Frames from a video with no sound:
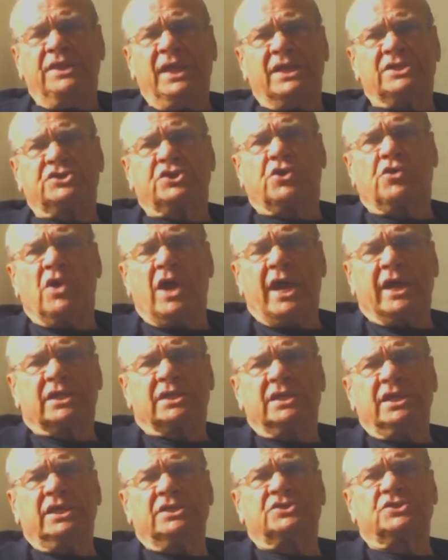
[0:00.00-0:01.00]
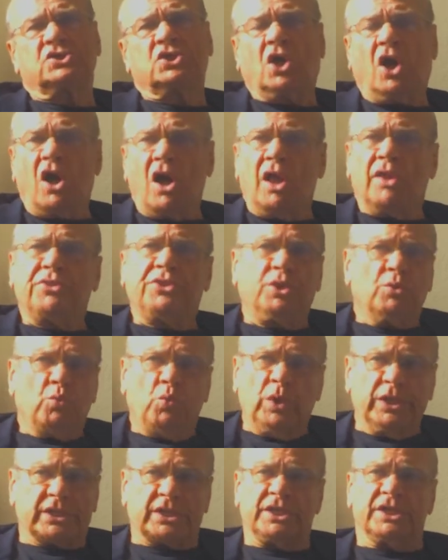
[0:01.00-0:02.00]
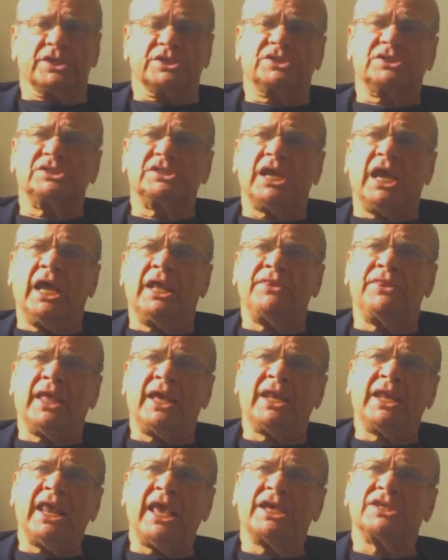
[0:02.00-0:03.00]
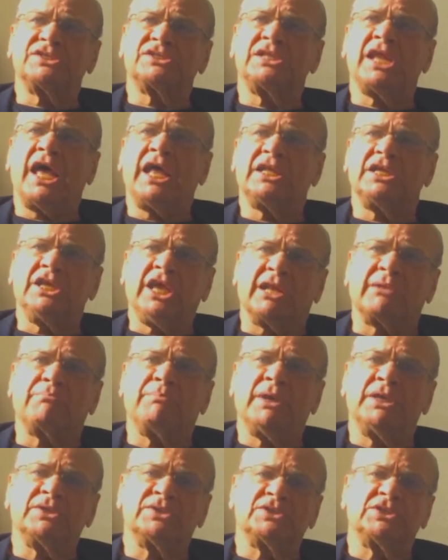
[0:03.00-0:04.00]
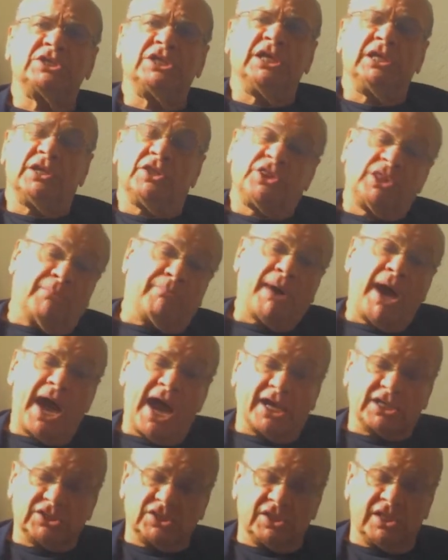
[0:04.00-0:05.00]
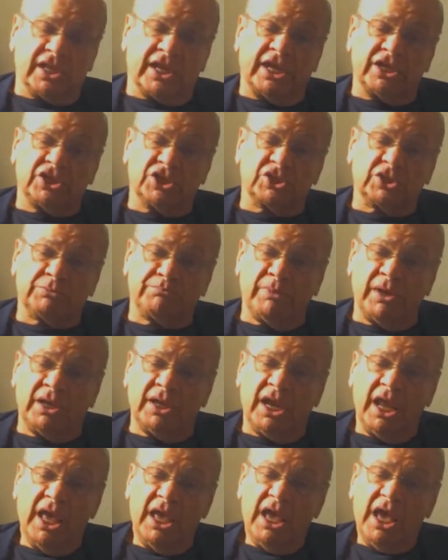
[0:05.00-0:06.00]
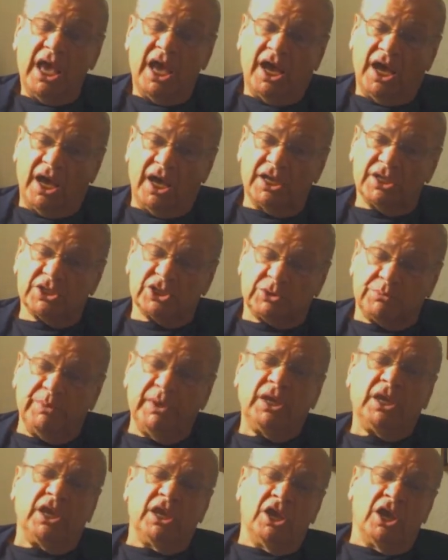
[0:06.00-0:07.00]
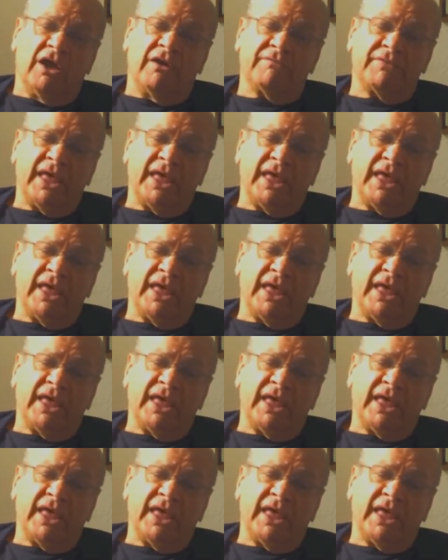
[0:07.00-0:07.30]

That's correct. It's called The Witness, and that has not yet been seen. The Box that I just been speaking of,